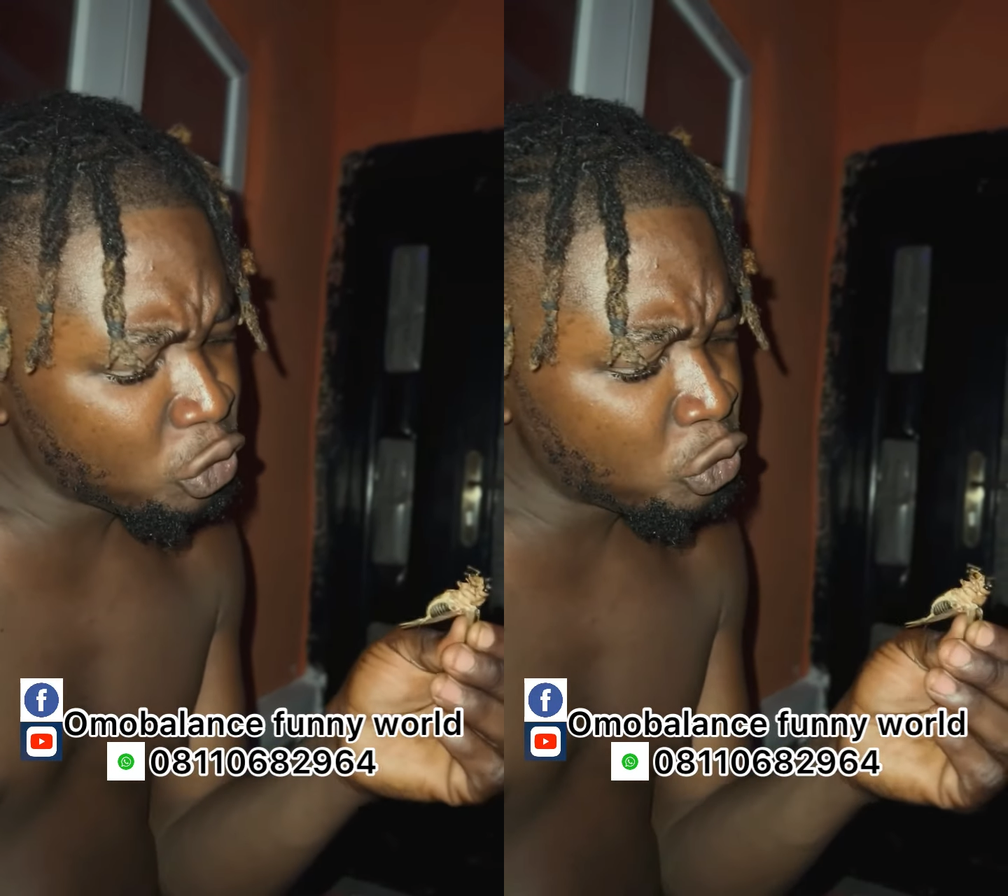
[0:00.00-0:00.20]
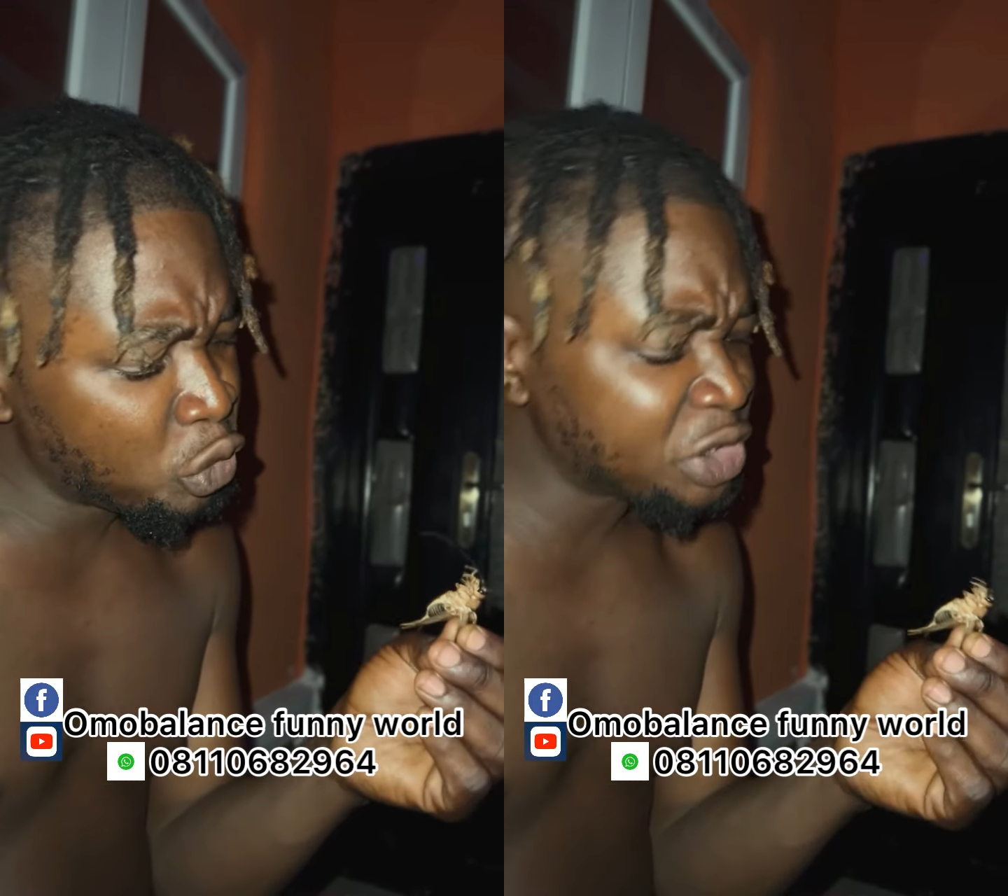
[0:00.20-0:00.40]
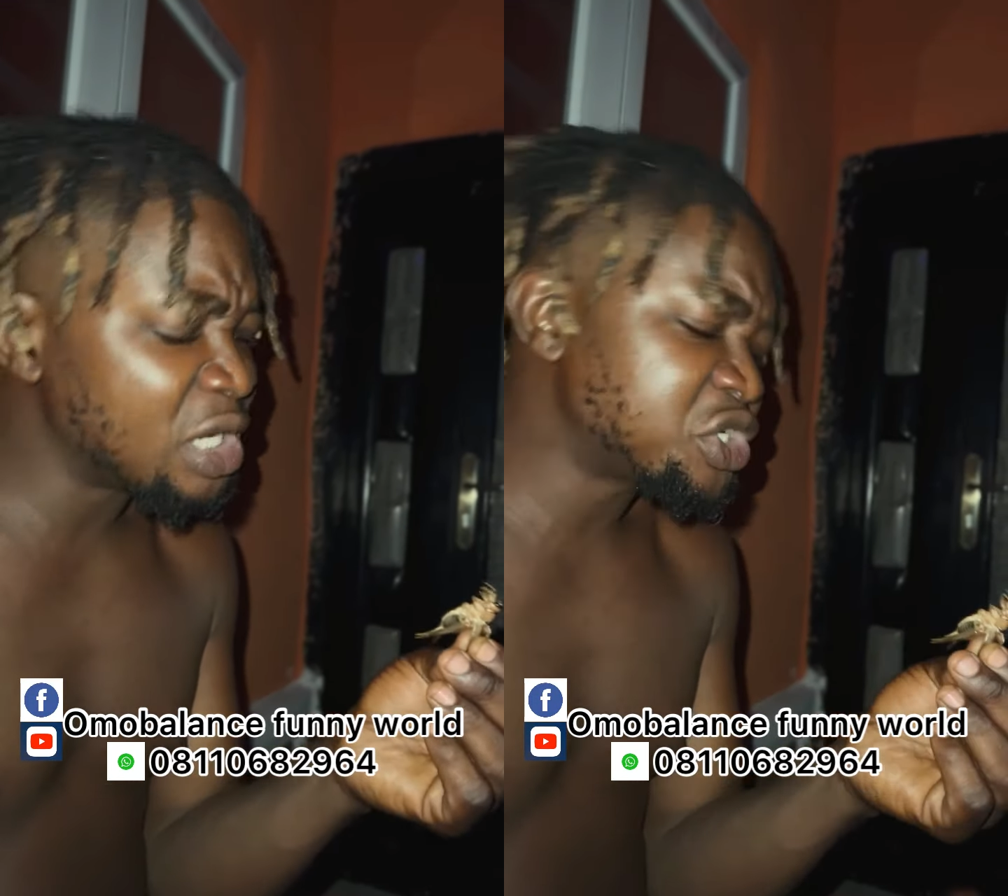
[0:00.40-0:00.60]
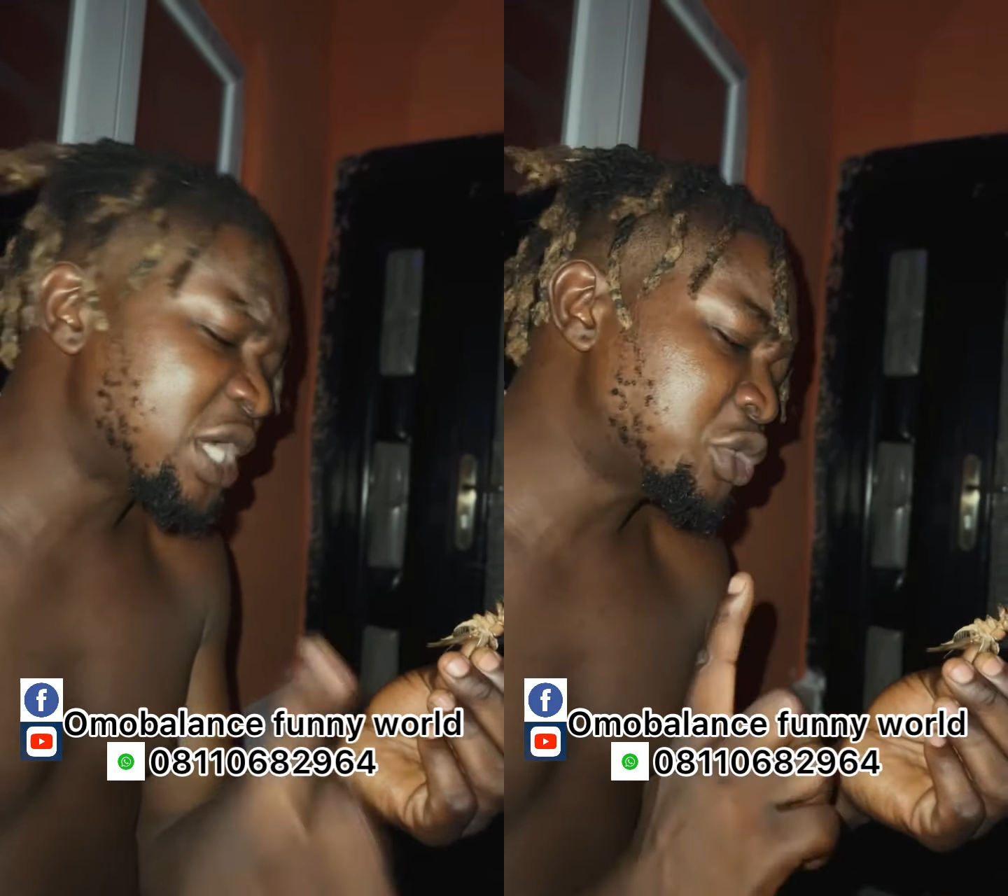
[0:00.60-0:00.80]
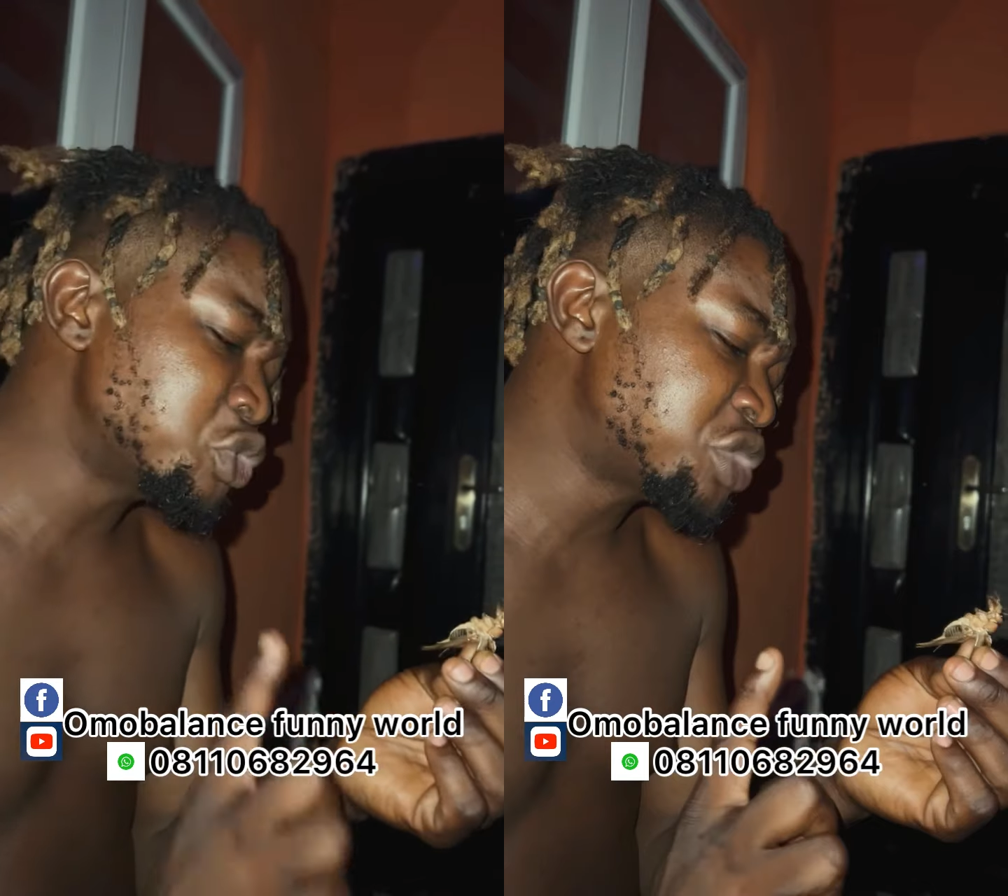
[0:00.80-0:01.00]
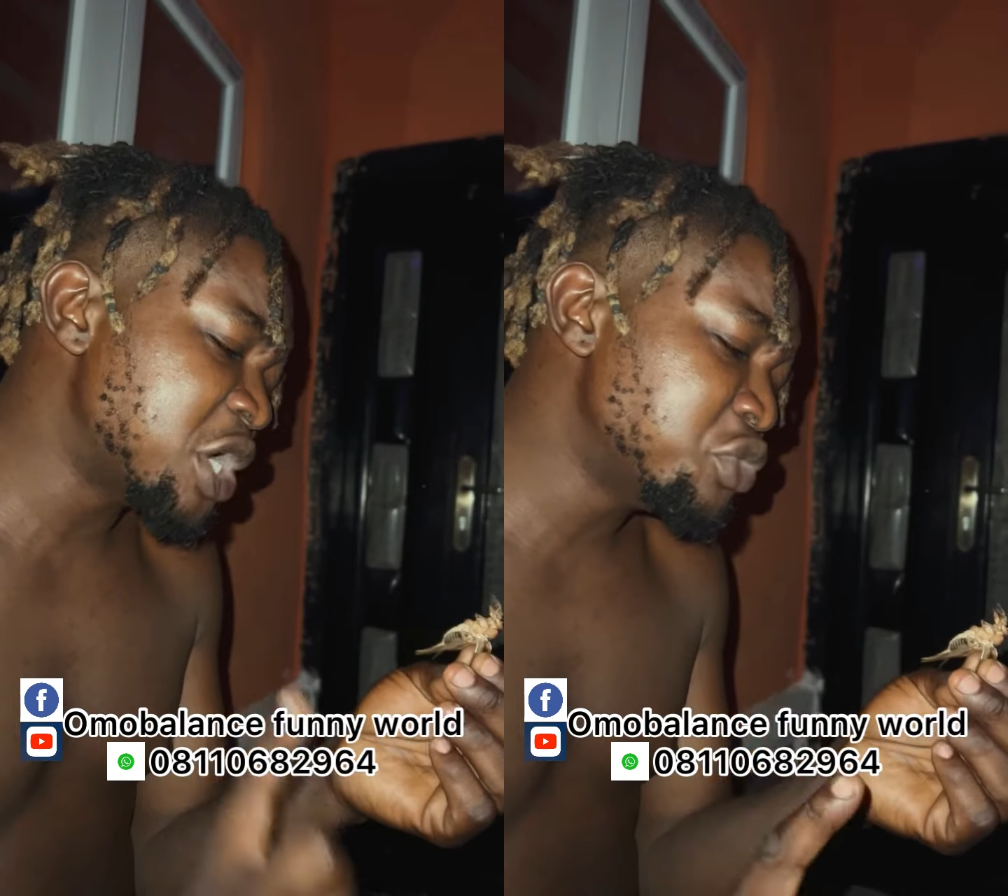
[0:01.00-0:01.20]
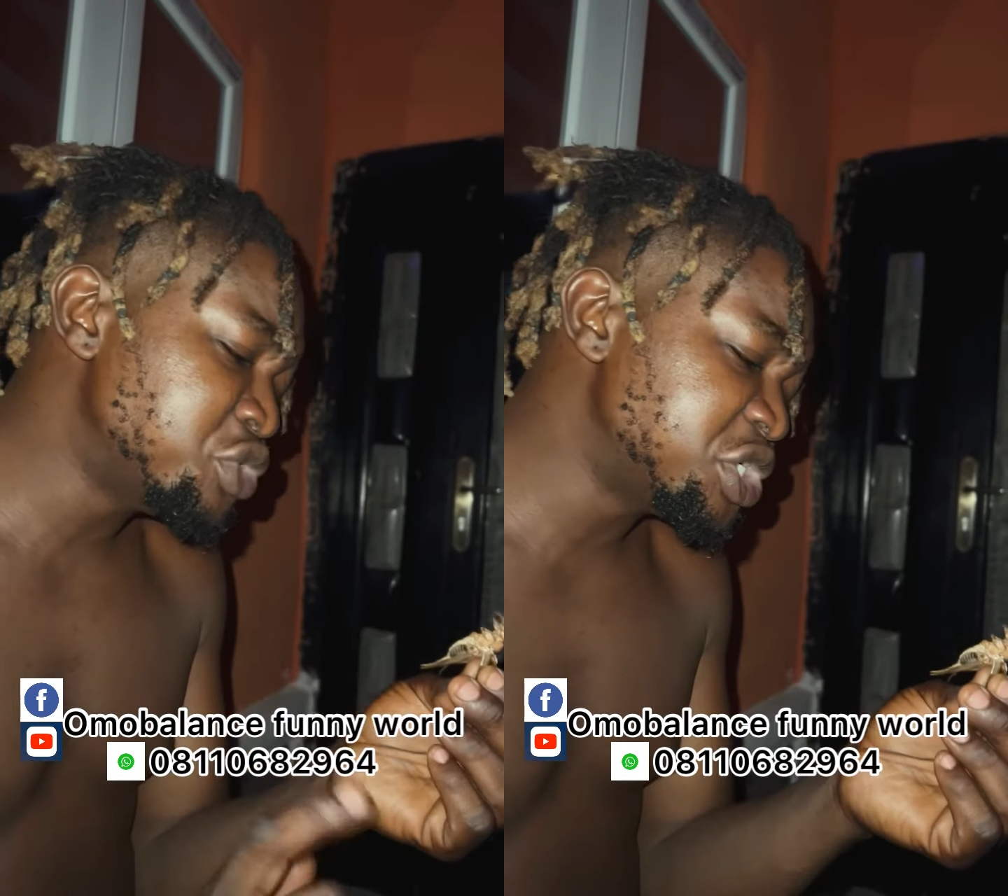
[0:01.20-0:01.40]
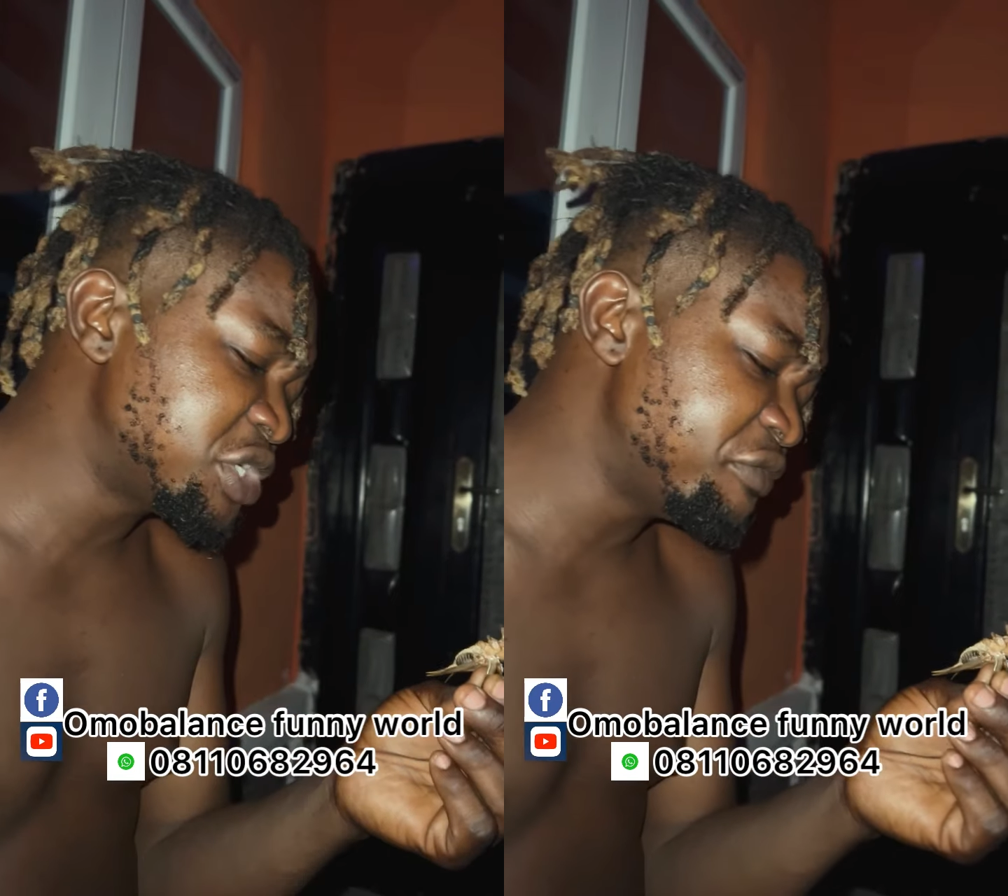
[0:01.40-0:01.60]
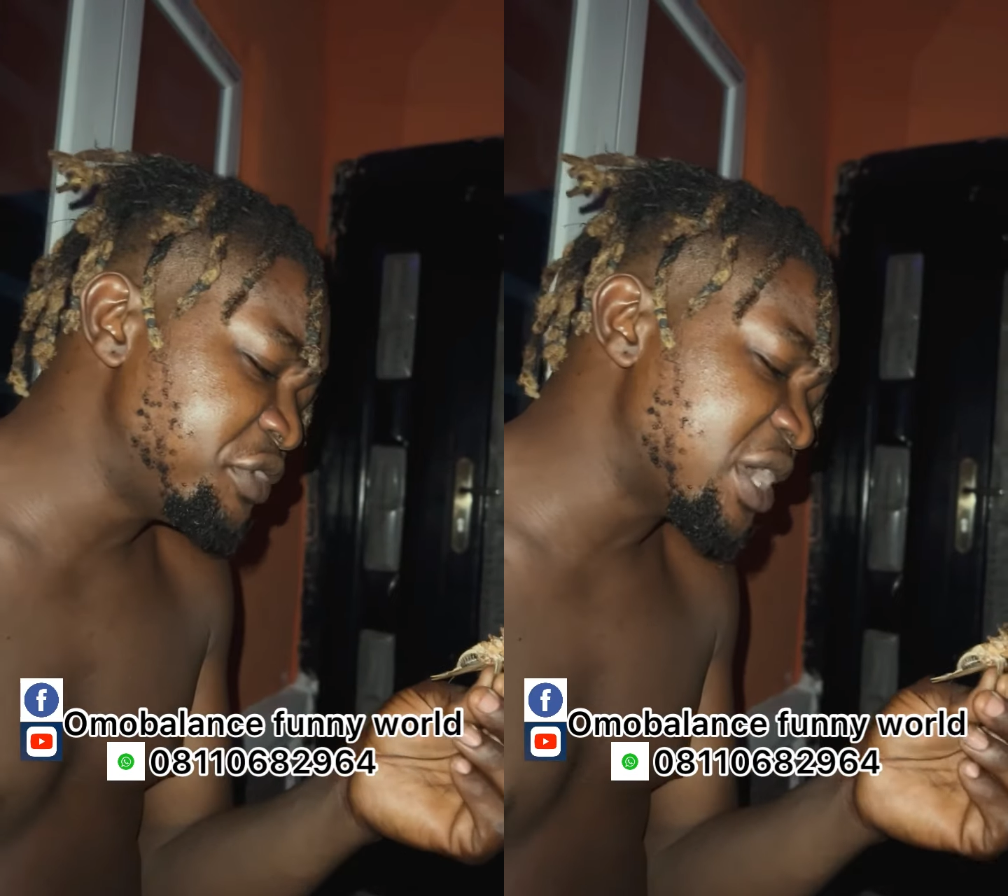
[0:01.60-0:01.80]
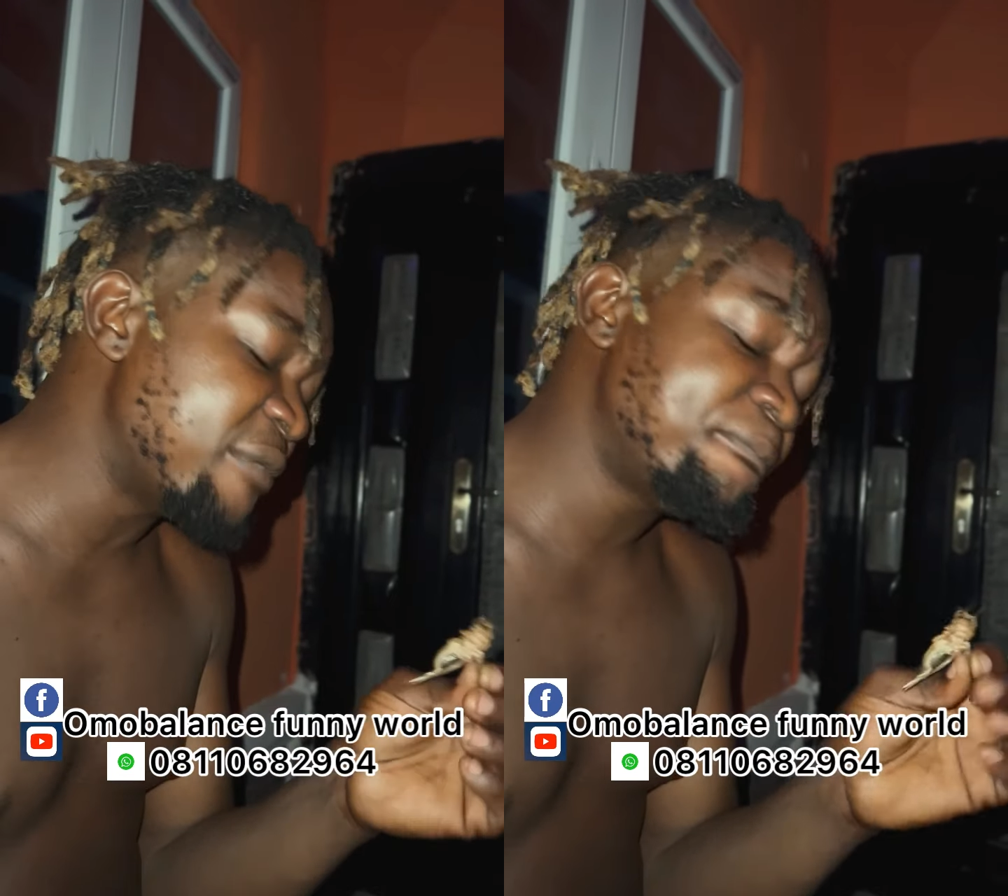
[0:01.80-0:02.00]
what I'm trying to tell you this
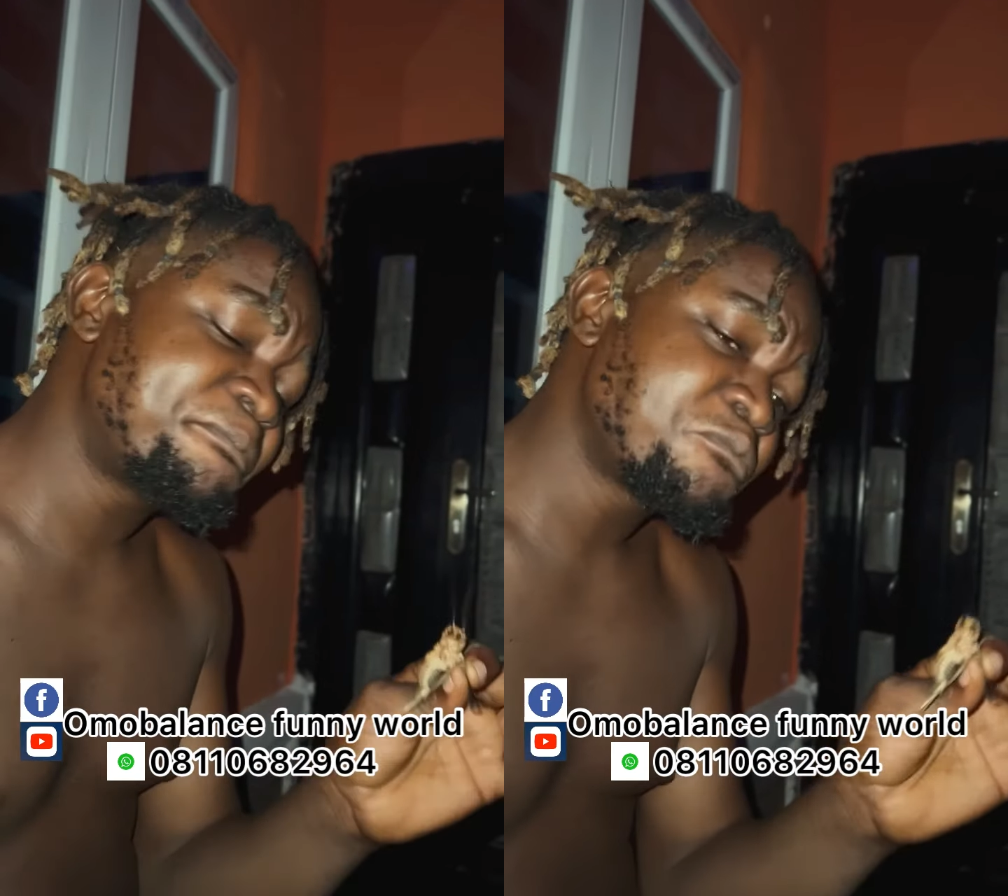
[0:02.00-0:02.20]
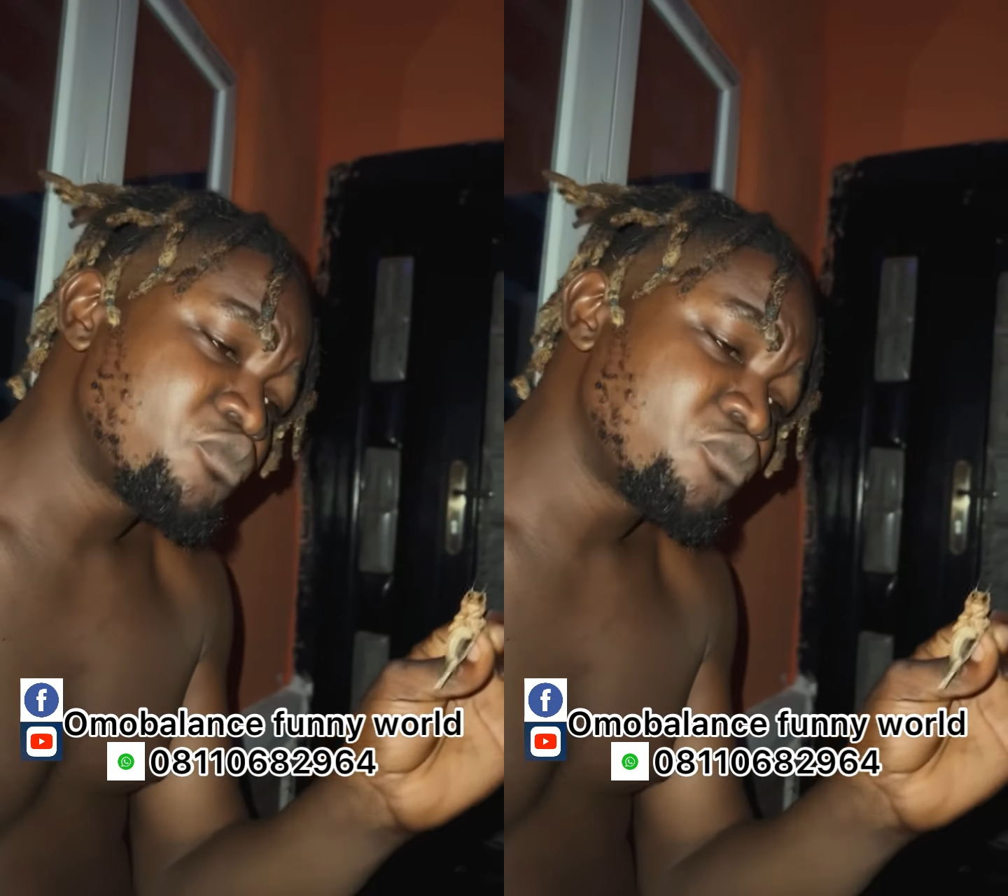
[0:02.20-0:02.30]
evening,